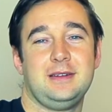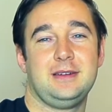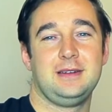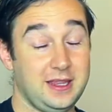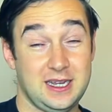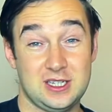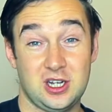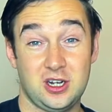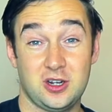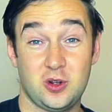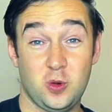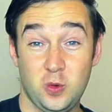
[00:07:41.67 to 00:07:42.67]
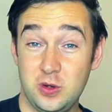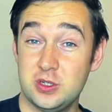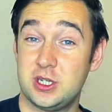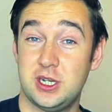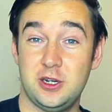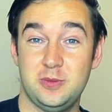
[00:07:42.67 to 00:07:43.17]
And there's our
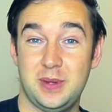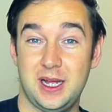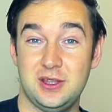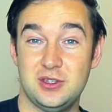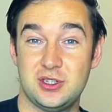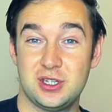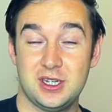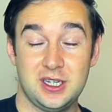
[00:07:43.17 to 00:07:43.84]
quarter note bends.